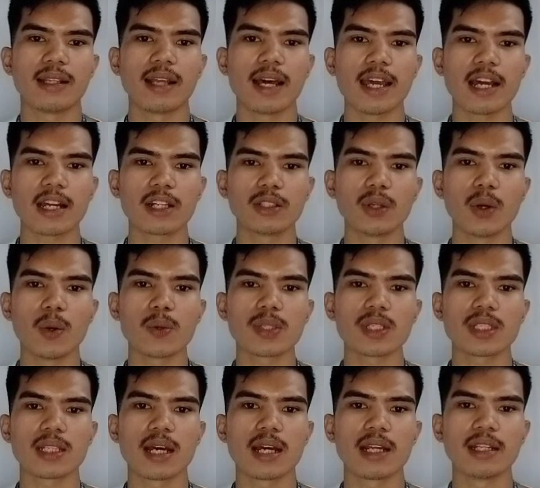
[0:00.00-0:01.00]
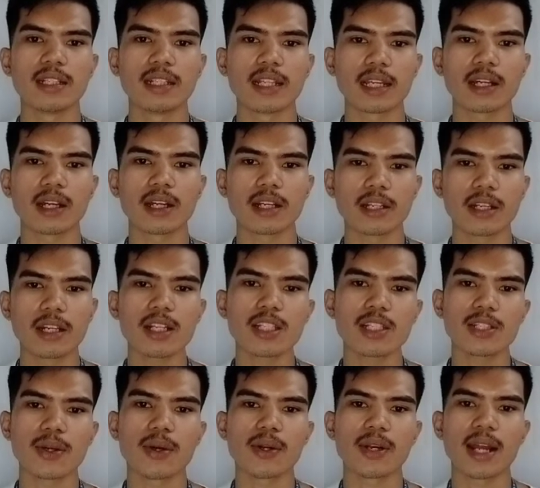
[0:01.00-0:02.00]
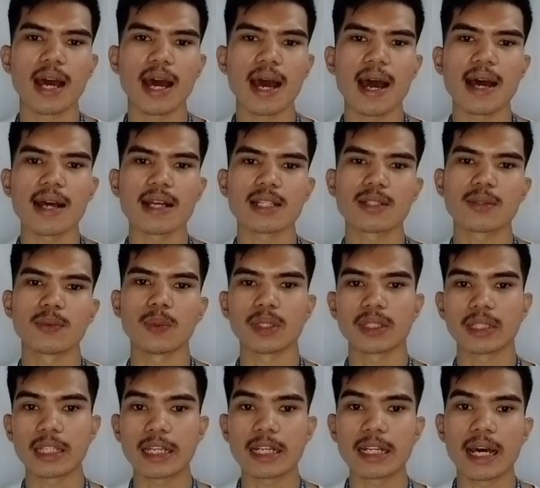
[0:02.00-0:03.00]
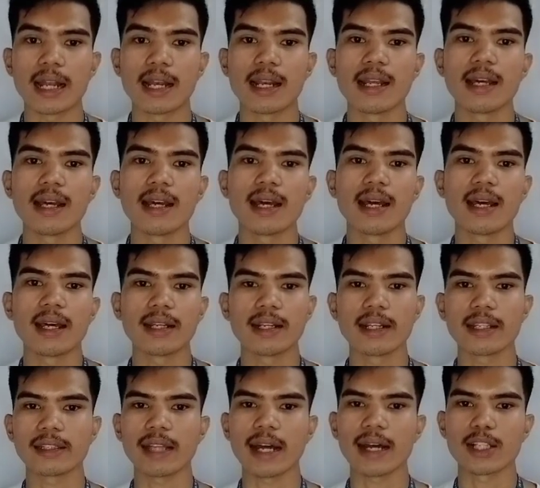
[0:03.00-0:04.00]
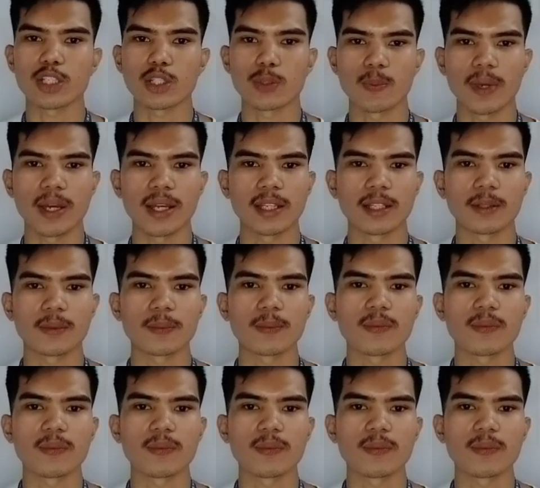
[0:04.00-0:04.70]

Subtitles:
diagnosed the condition as retinal detachment.